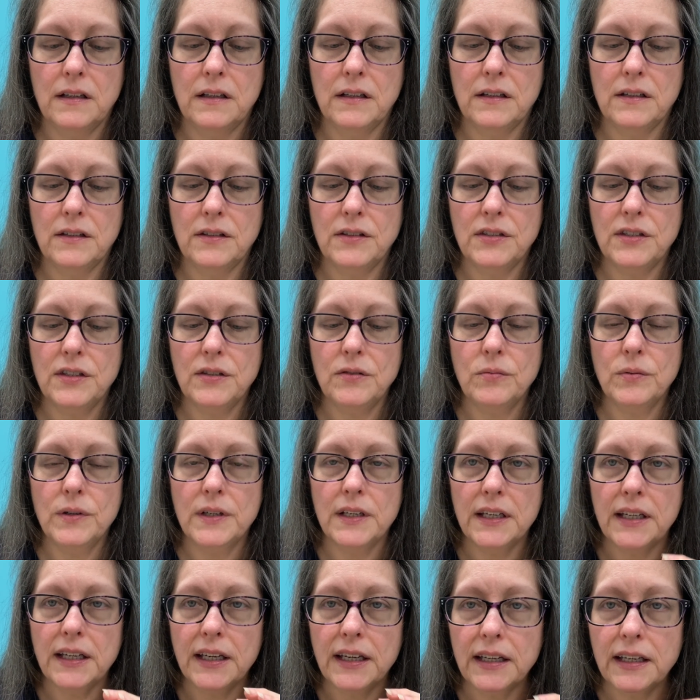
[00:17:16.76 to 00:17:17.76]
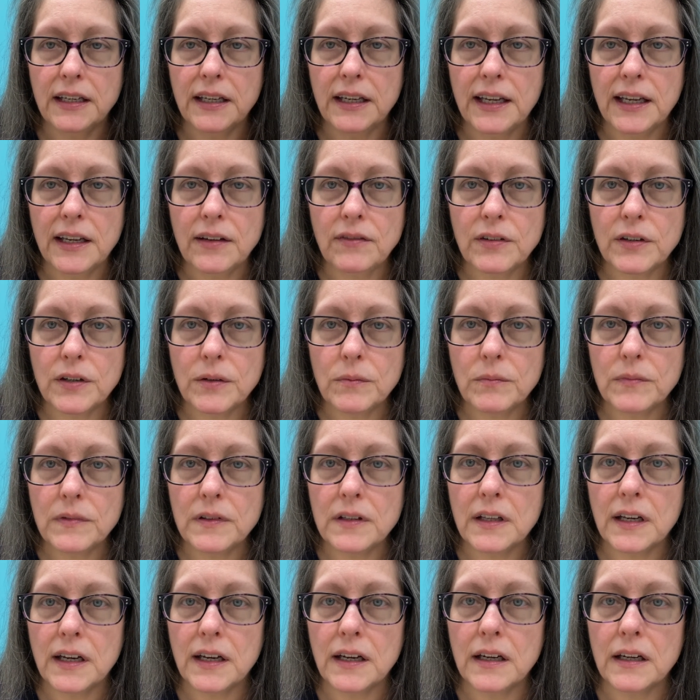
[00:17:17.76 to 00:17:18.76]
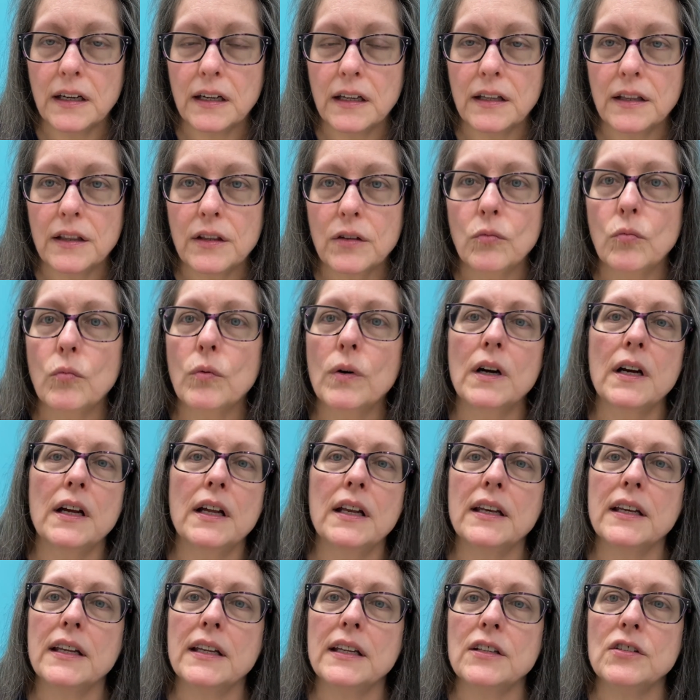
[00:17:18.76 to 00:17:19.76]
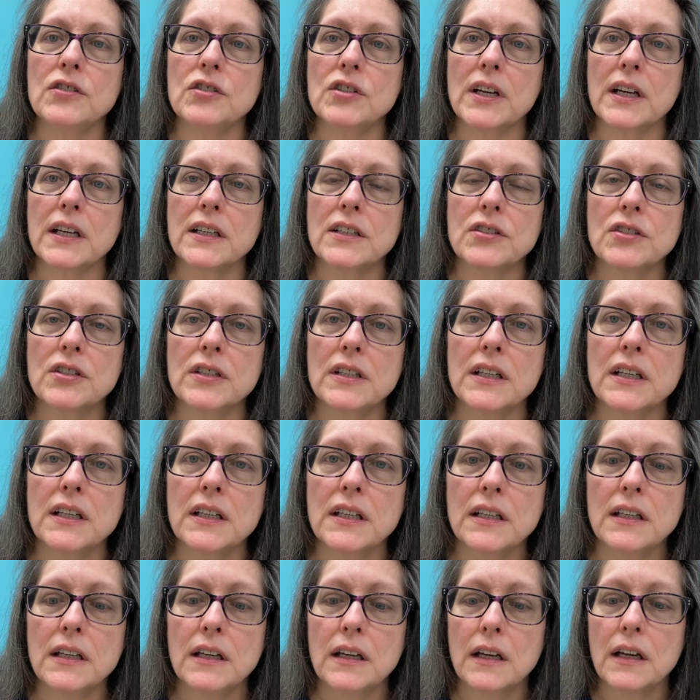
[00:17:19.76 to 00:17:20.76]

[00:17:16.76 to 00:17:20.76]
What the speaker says: she went ahead and gave him the one injection.